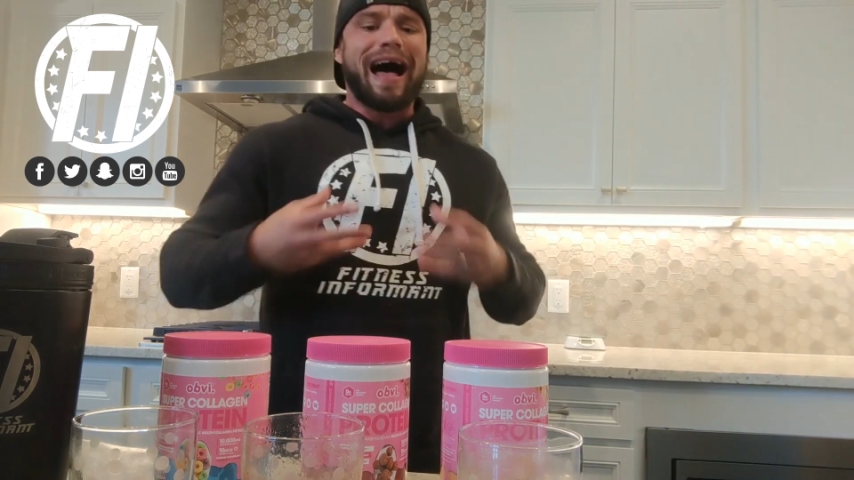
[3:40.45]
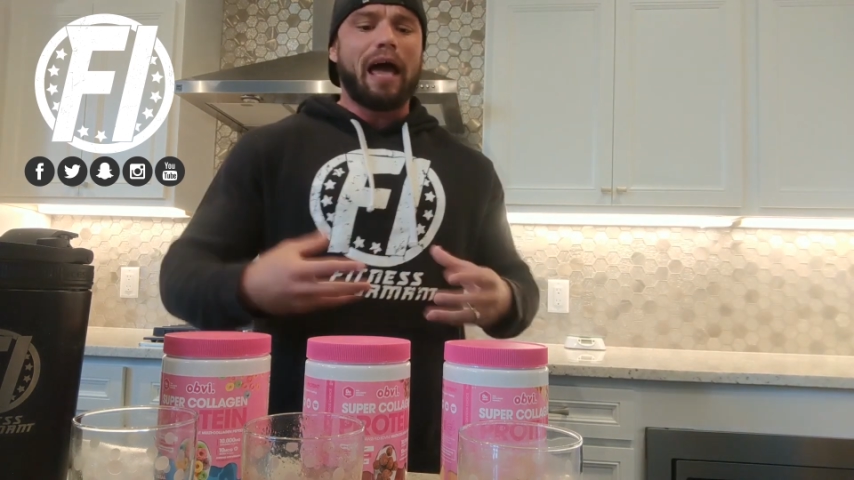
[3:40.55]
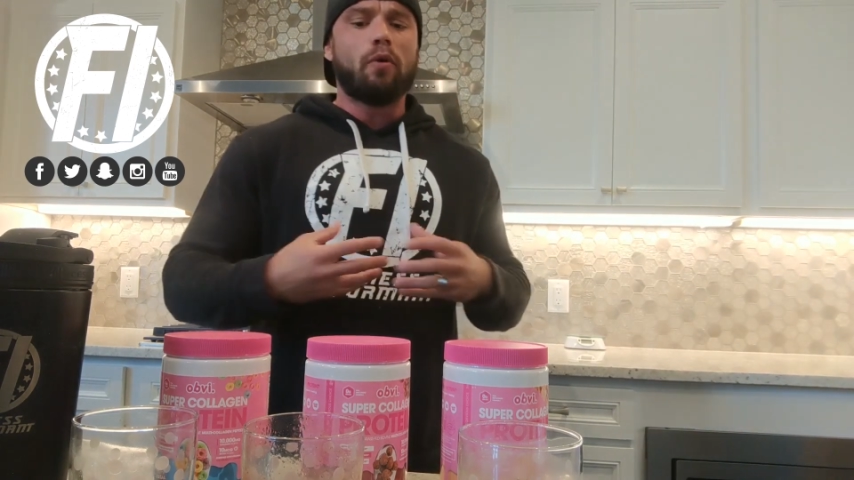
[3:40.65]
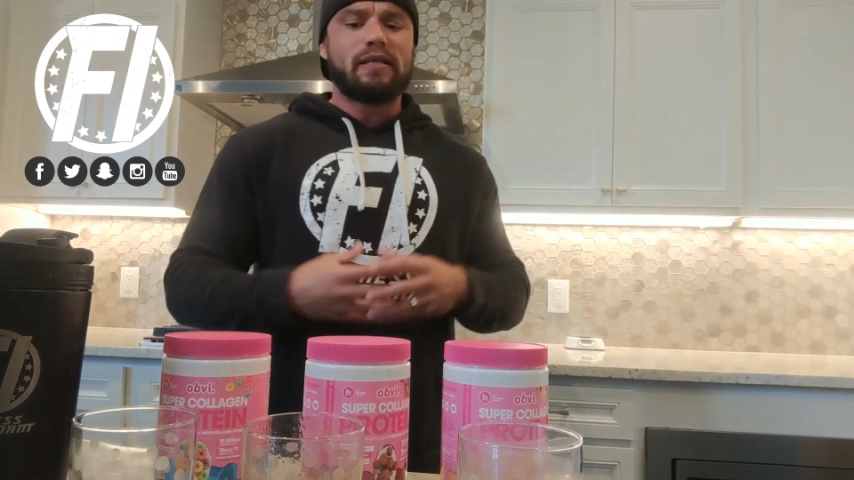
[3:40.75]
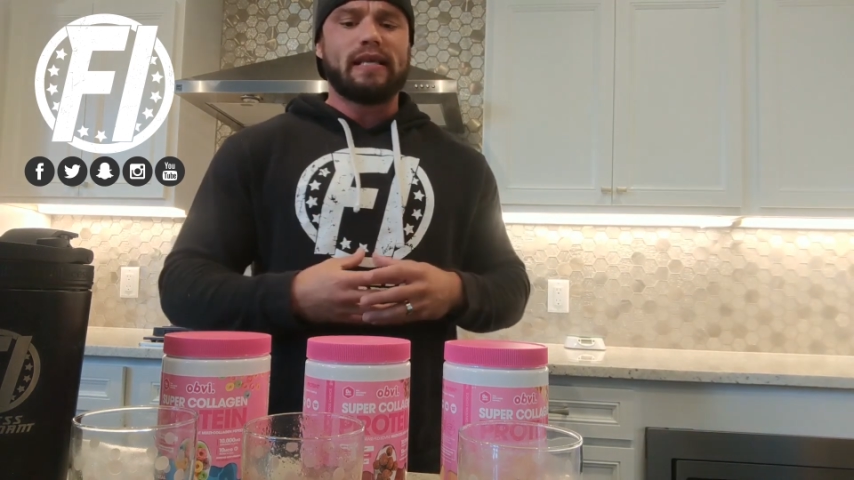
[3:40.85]

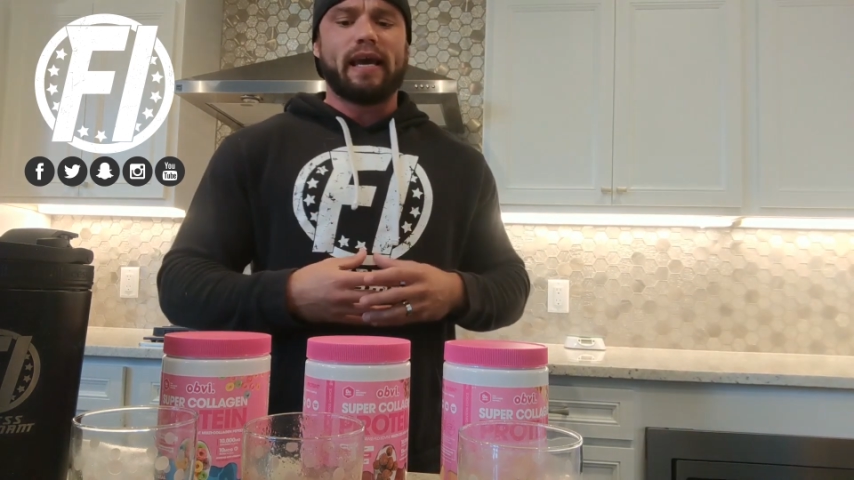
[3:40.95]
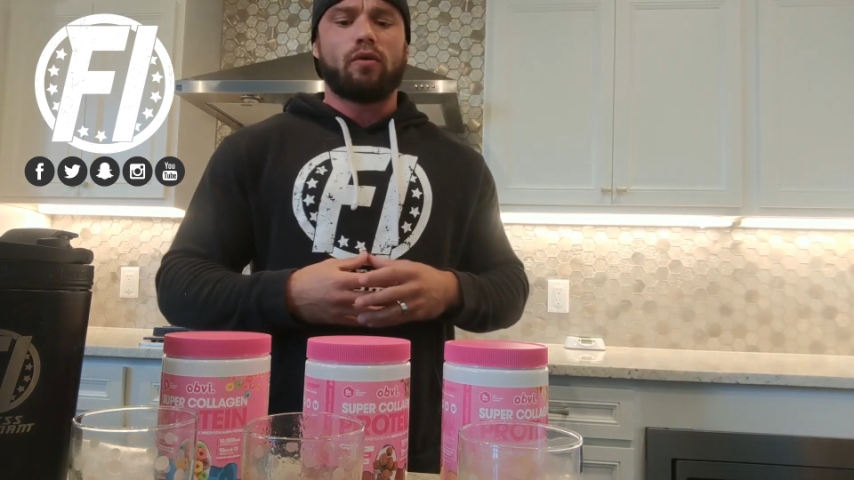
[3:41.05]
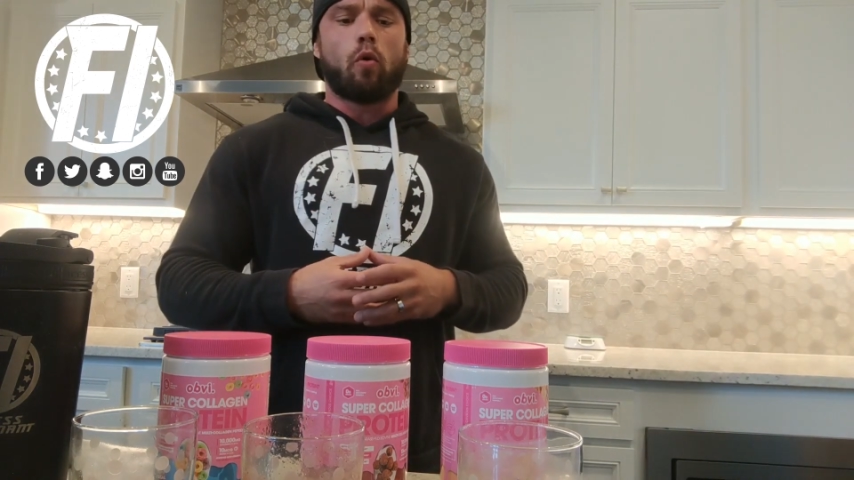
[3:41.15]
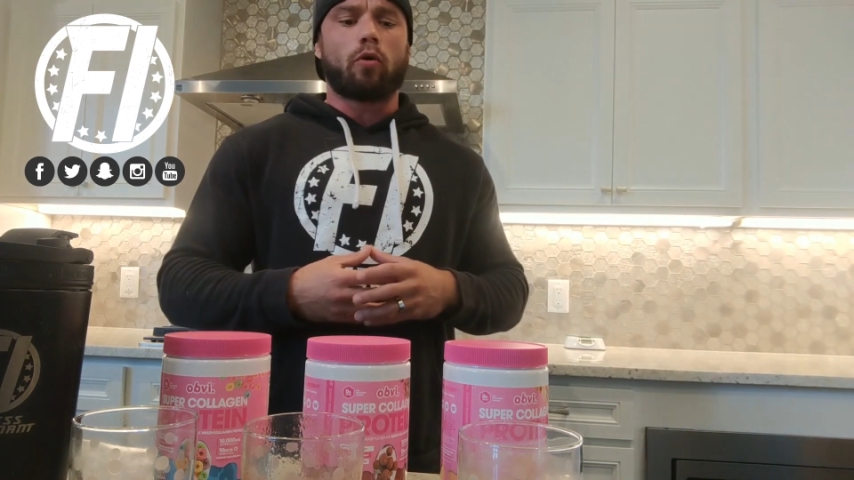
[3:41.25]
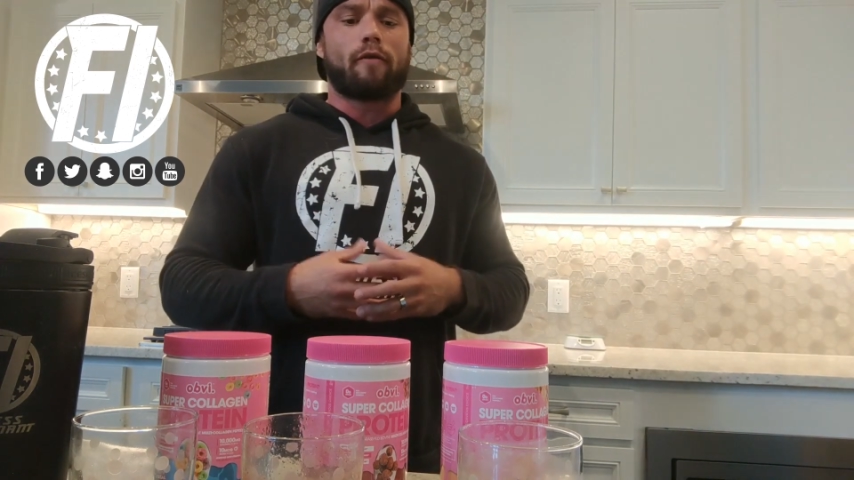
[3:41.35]
I would
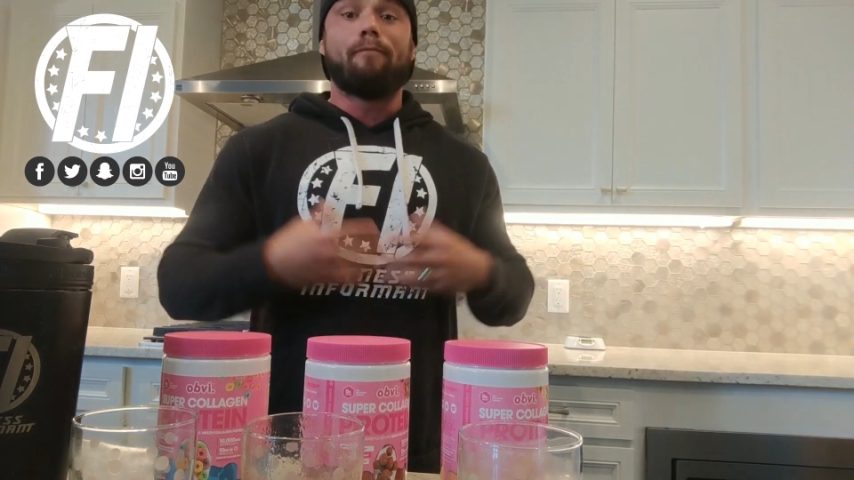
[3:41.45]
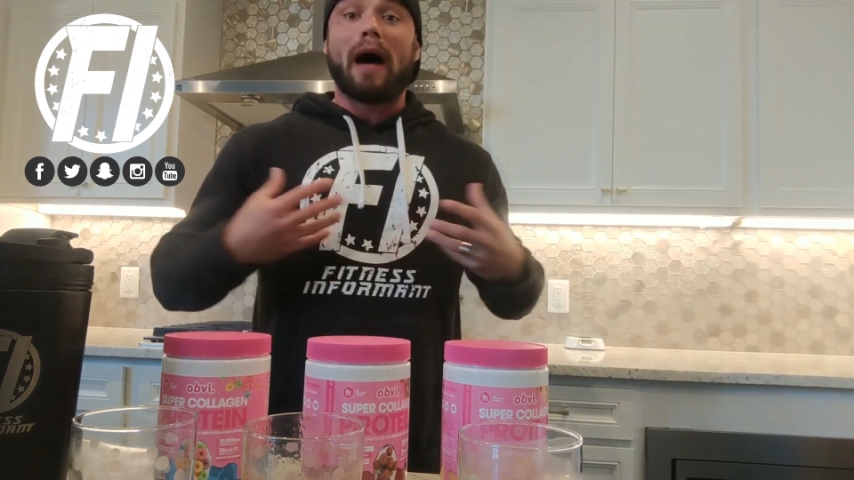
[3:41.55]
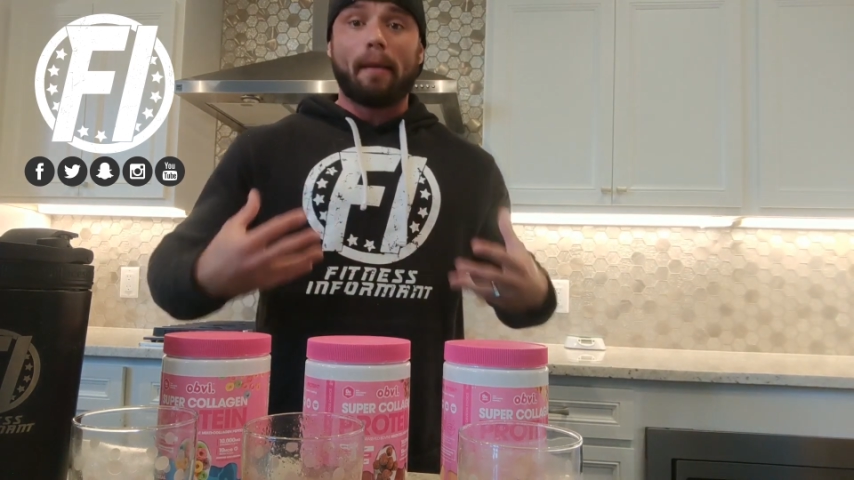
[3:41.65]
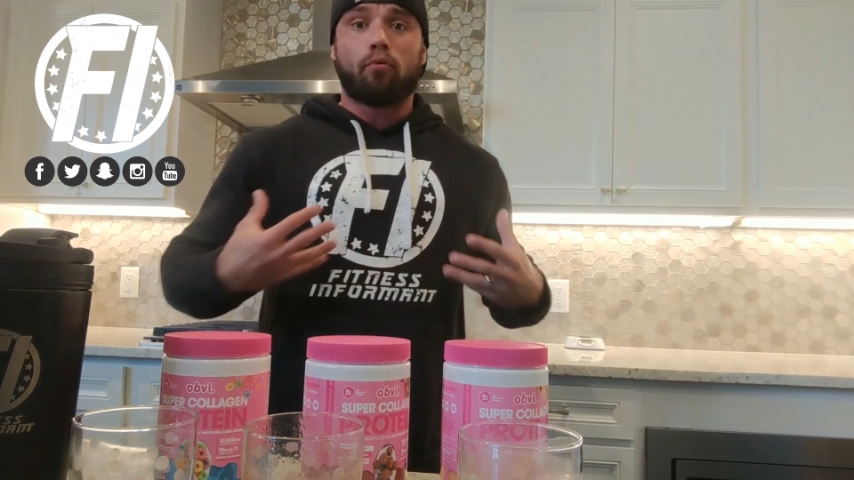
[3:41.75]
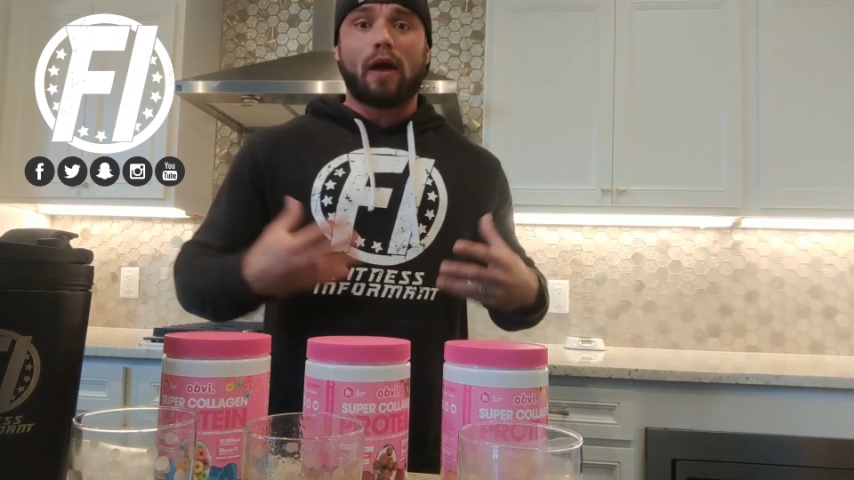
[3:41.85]
say in order of
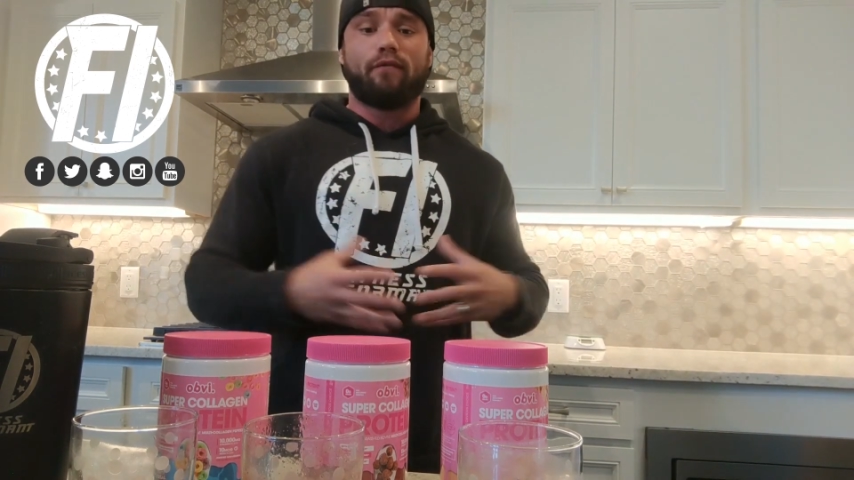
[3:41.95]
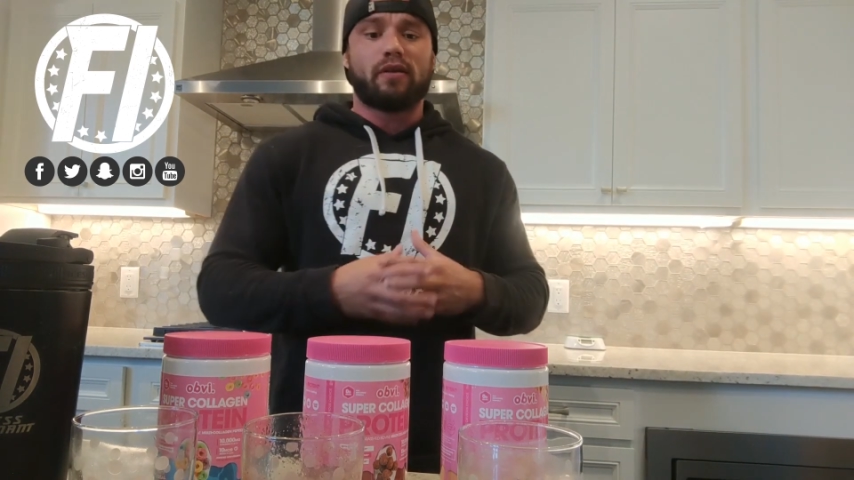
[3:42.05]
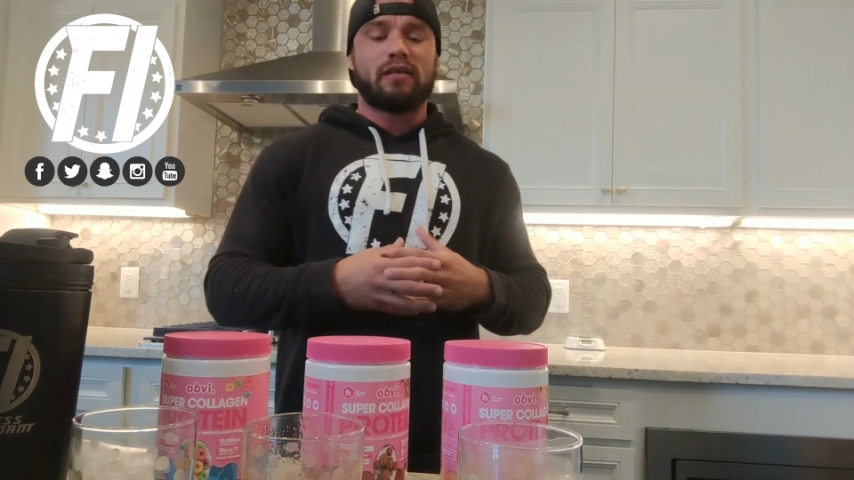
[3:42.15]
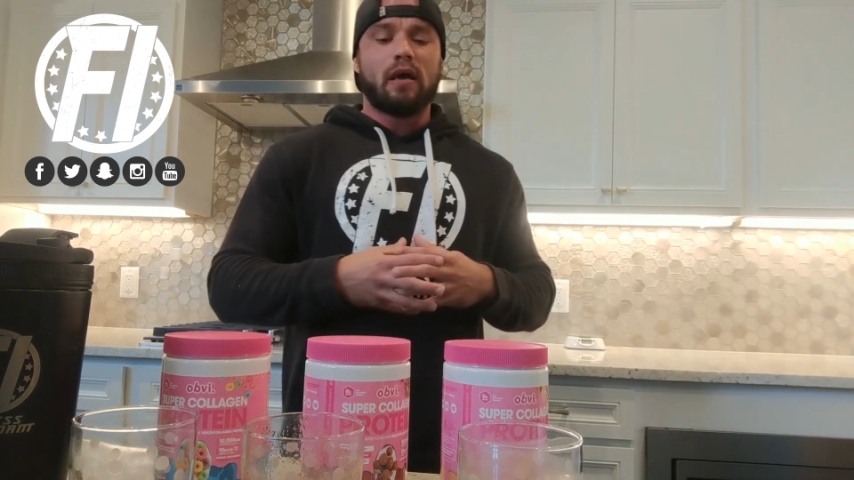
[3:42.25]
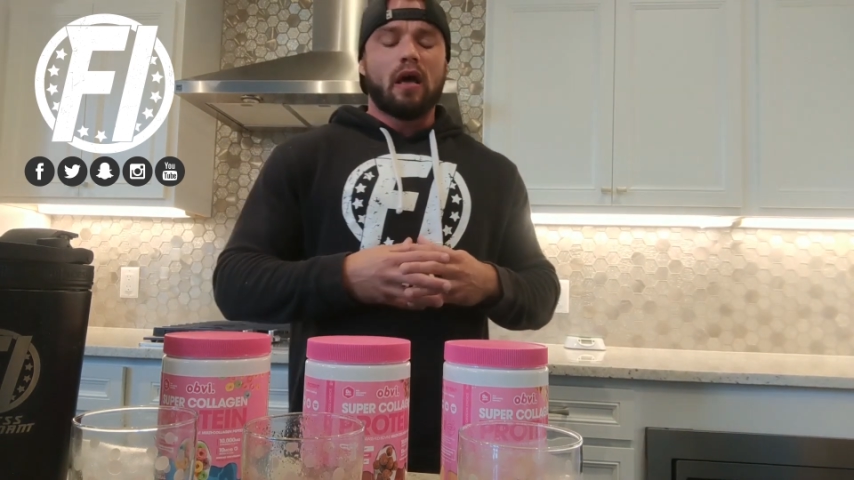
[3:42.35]
my
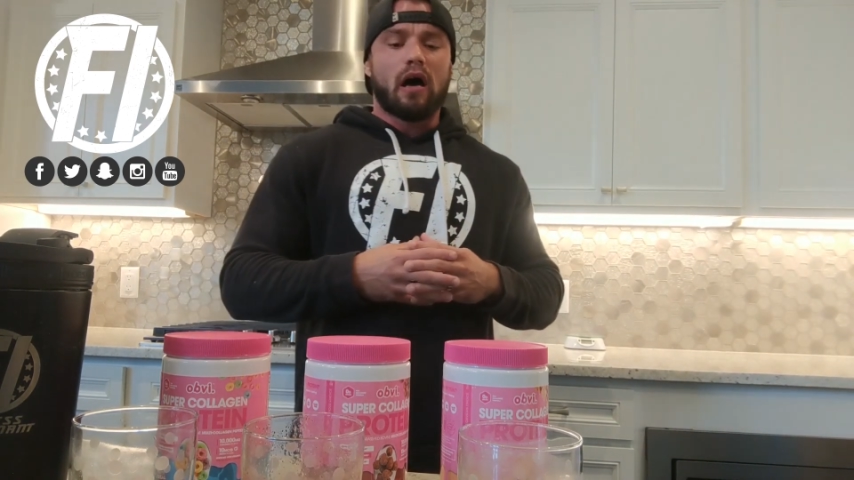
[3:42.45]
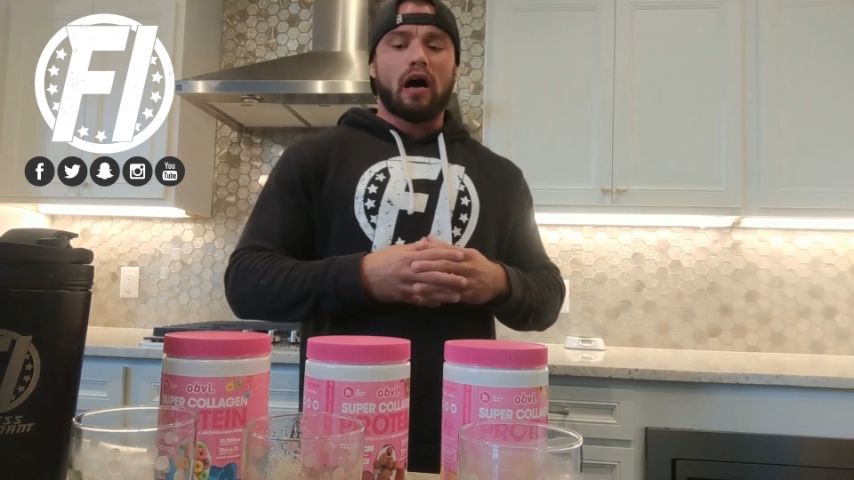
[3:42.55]
preference,